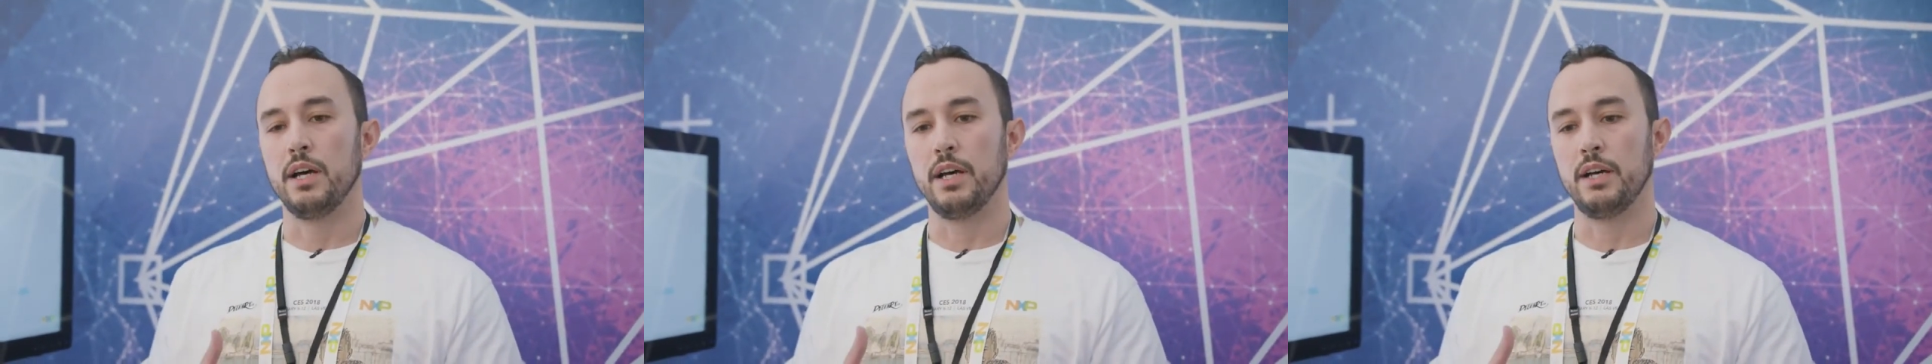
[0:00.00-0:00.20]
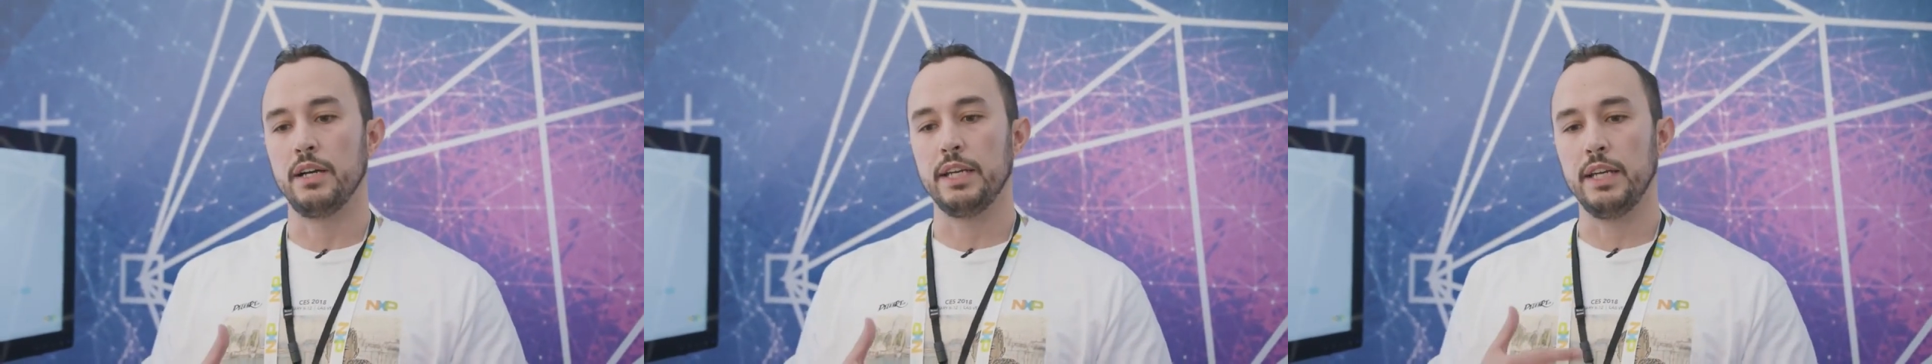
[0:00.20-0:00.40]

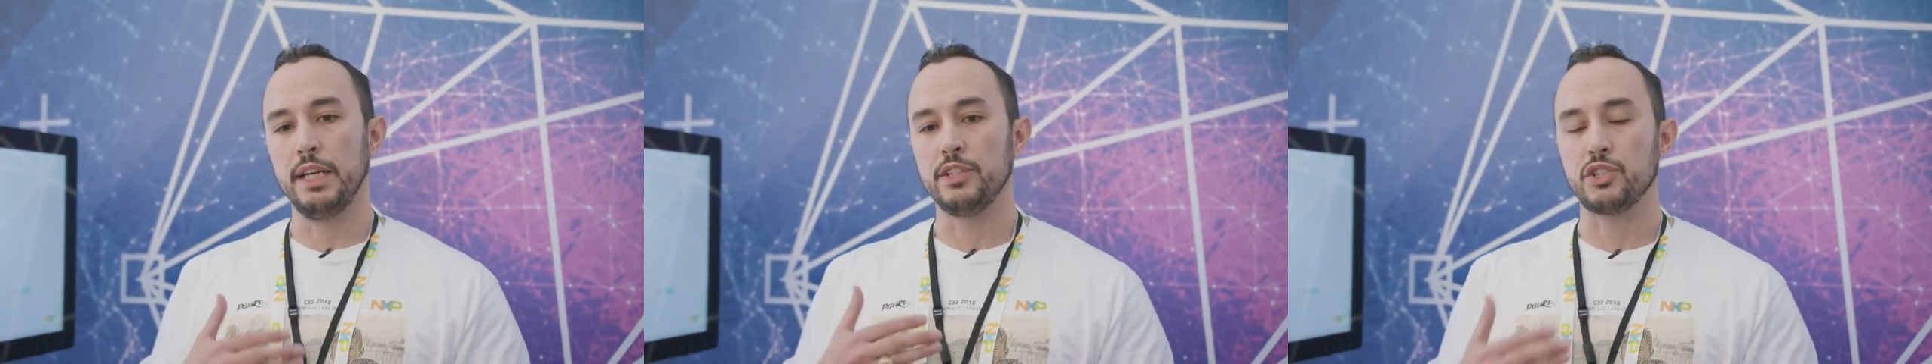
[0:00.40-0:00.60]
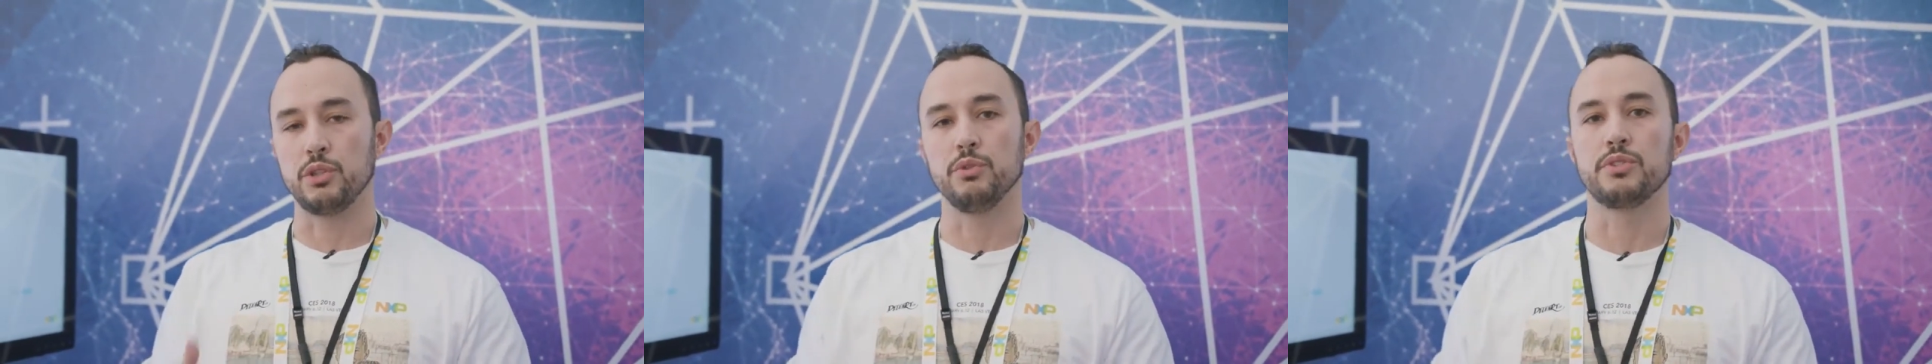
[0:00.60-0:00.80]
uh,
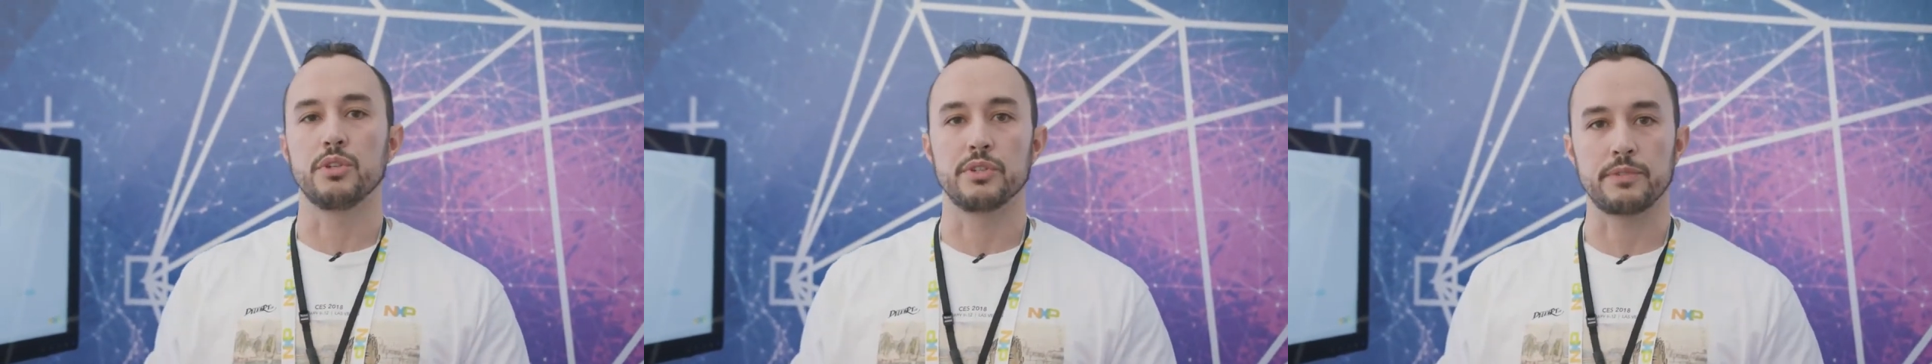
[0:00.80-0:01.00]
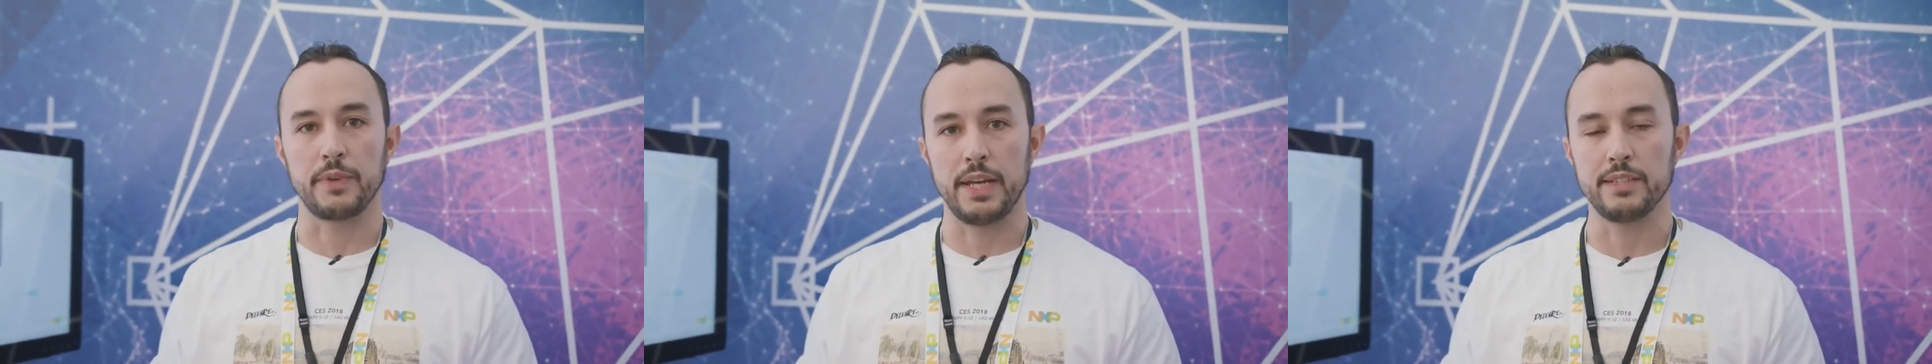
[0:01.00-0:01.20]
each
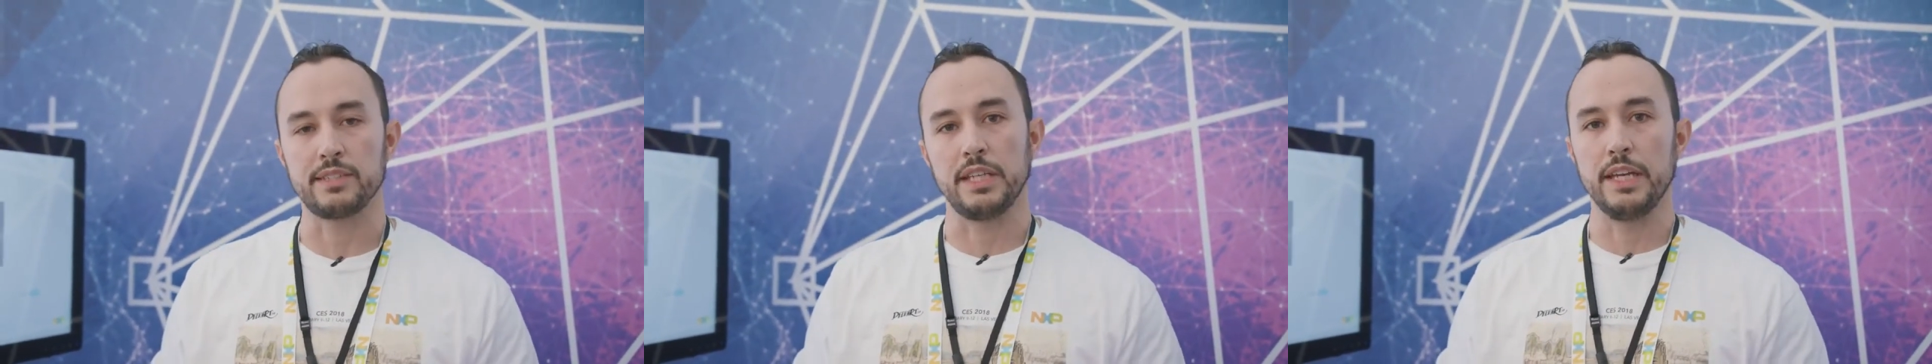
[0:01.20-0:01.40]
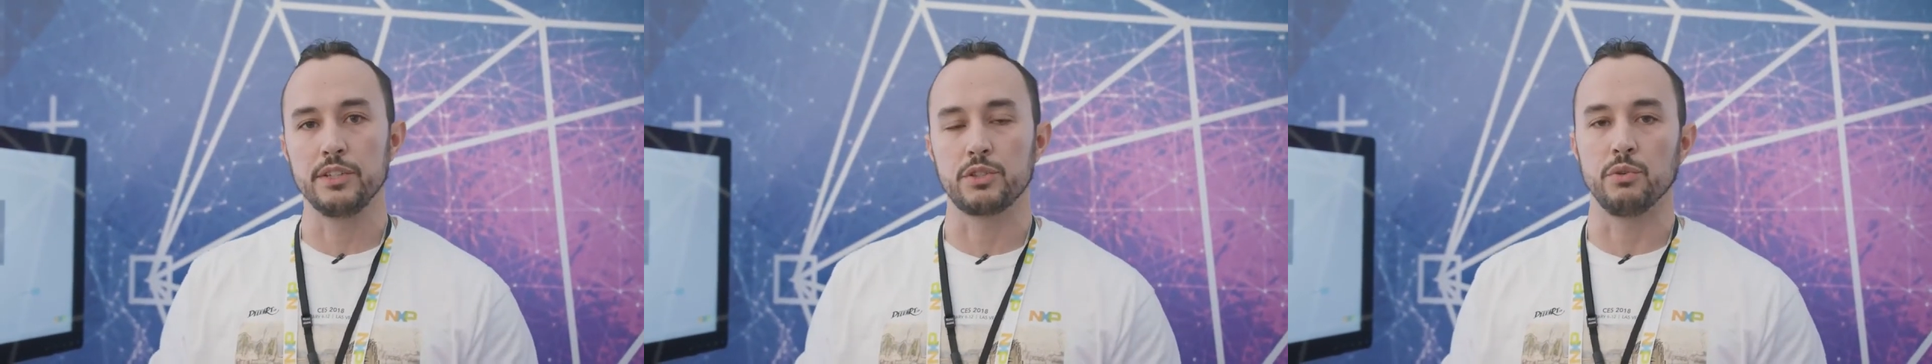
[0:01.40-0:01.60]
user's
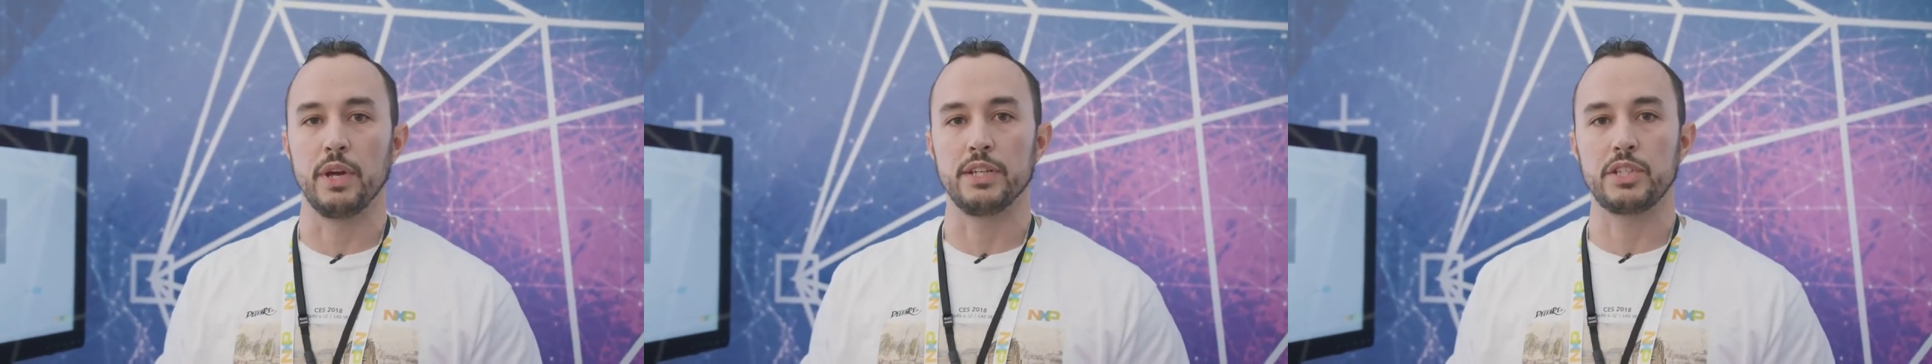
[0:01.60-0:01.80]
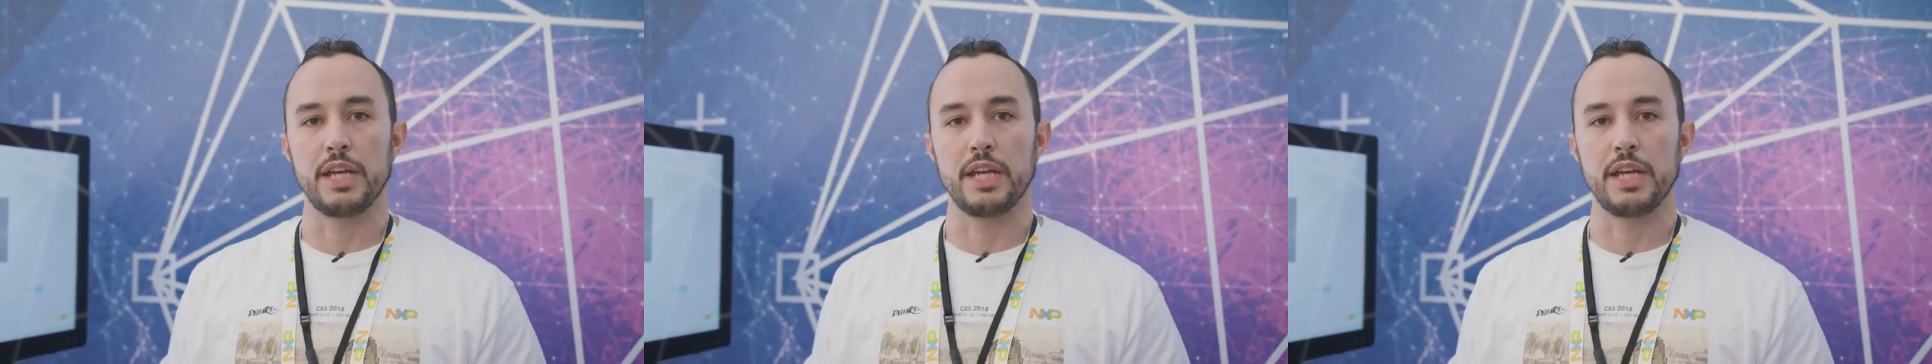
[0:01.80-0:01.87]
face into a